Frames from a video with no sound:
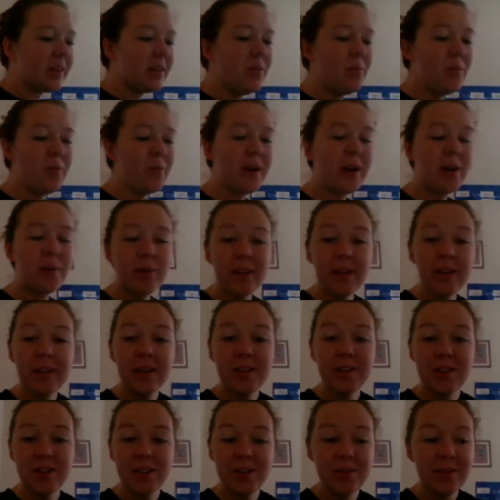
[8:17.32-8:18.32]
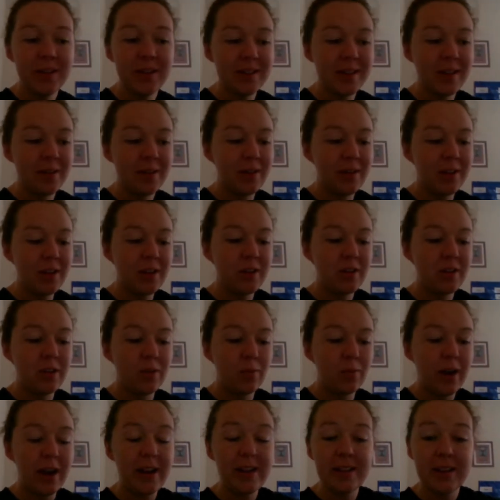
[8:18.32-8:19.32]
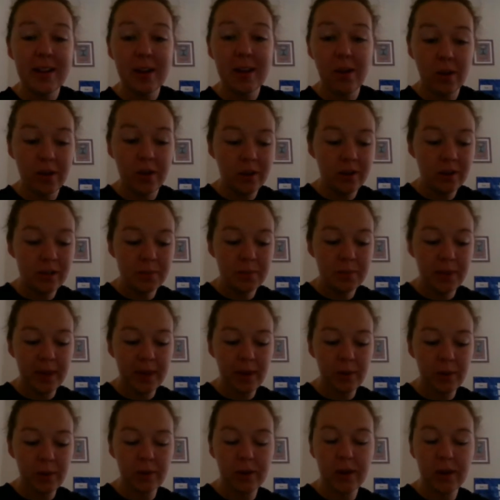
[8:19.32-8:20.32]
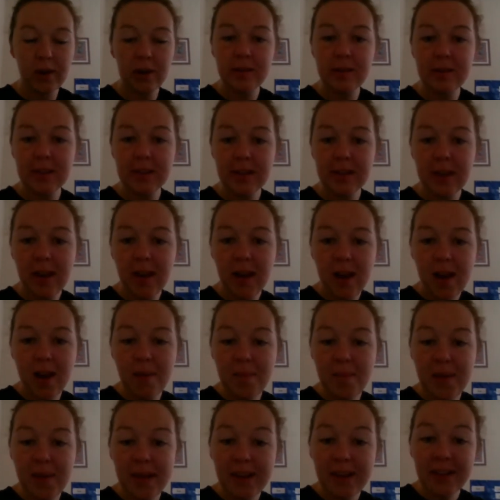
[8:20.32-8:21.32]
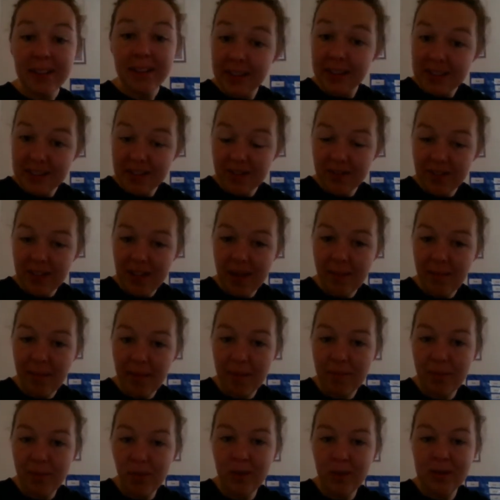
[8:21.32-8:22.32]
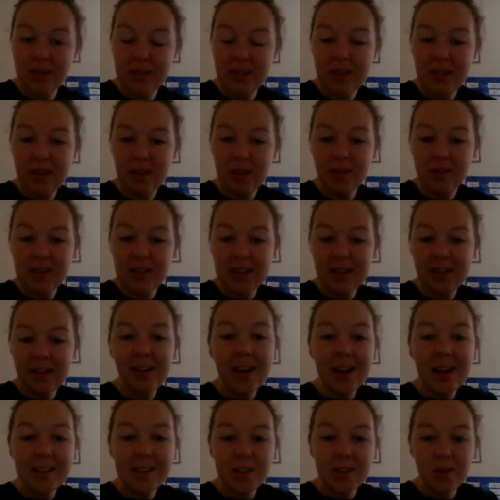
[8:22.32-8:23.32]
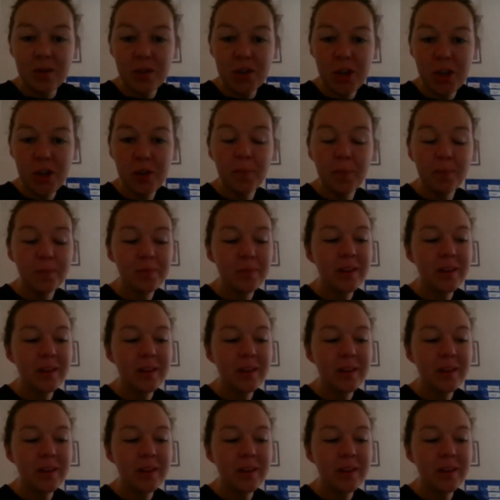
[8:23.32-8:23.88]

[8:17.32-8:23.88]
What I want you to do is I want you to write down all your spelling words, make a list of them. I posted those in Class Dojo.